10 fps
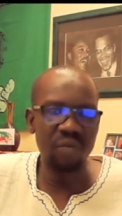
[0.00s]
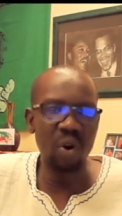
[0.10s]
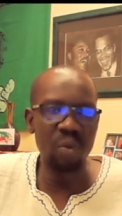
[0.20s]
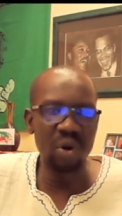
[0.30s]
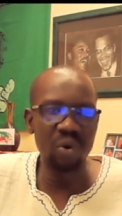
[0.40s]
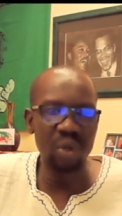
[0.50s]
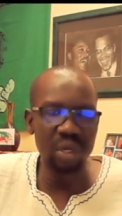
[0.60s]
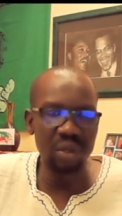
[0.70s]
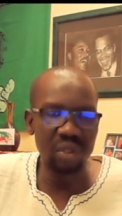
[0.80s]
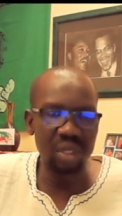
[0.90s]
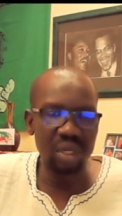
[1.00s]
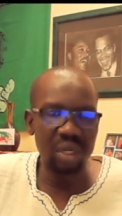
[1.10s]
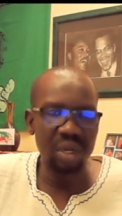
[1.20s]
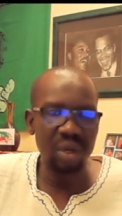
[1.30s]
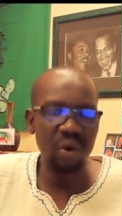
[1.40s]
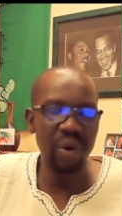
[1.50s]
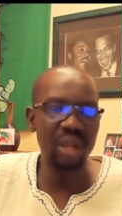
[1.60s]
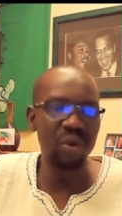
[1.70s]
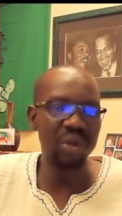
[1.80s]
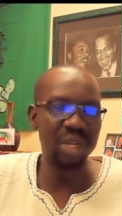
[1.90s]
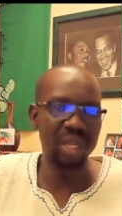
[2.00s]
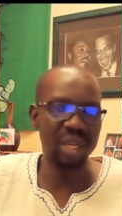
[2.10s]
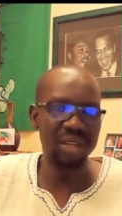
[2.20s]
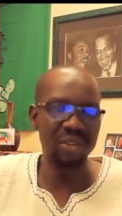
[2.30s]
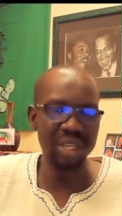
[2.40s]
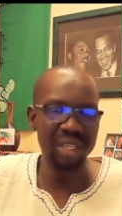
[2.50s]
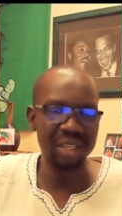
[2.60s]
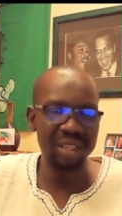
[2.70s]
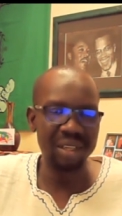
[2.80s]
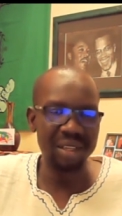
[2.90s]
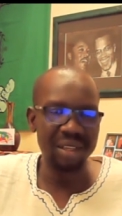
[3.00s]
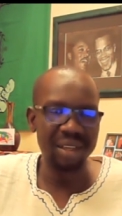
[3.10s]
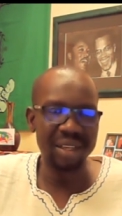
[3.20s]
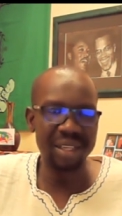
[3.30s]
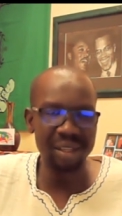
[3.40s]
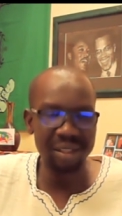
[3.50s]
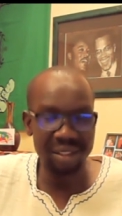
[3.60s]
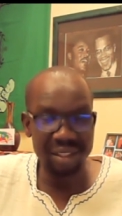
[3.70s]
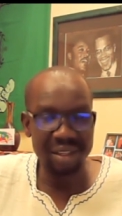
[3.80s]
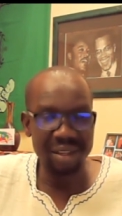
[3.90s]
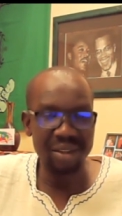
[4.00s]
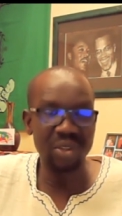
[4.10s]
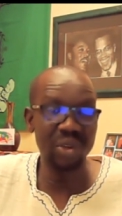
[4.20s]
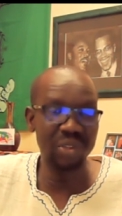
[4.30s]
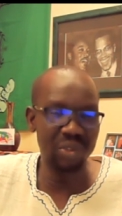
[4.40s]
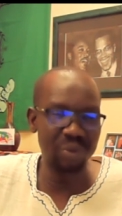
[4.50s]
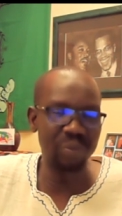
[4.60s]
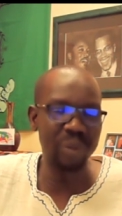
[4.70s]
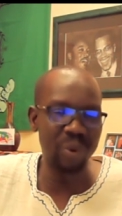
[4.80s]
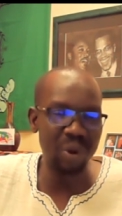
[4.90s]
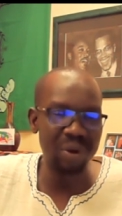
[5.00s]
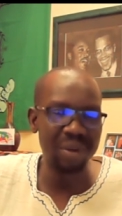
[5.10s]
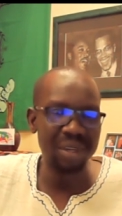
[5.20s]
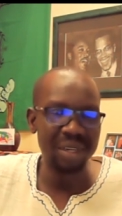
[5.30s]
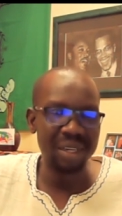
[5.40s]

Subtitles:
Former rulers who had looted the country, killed, tortured people,